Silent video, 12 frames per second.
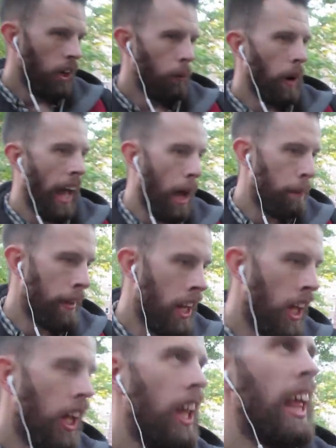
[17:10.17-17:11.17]
What happened?
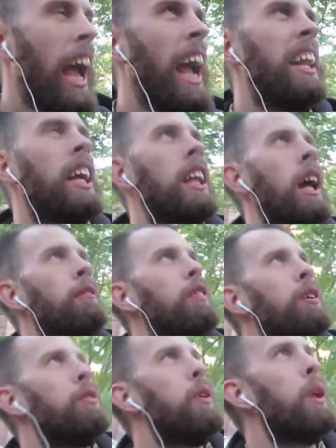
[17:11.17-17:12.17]
I had to climb for
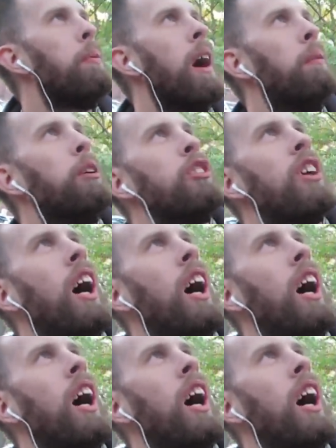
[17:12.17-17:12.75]
the Fruity Pebbles.